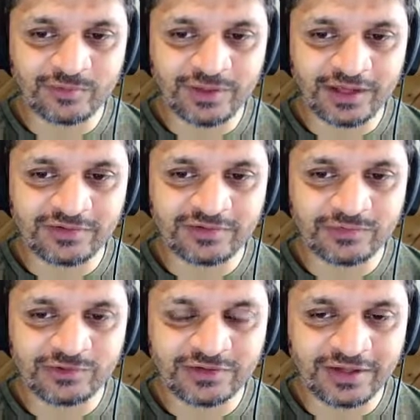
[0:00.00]
be x, in
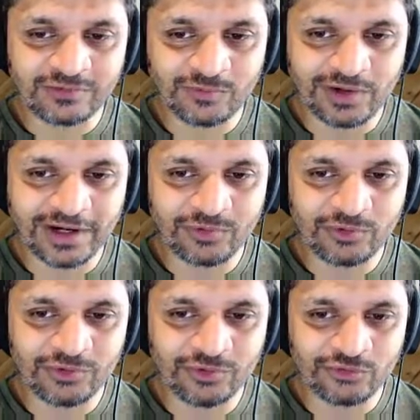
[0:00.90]
which case y
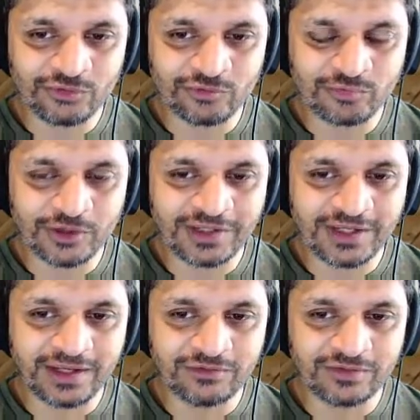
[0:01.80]
would go sort of
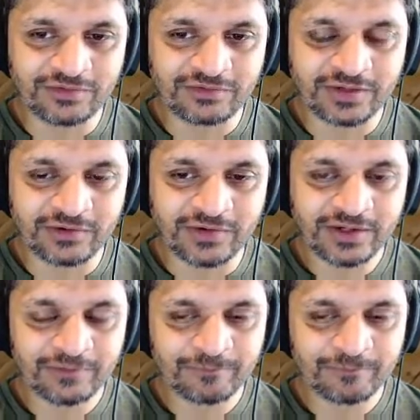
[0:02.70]
pointing into the screen, right?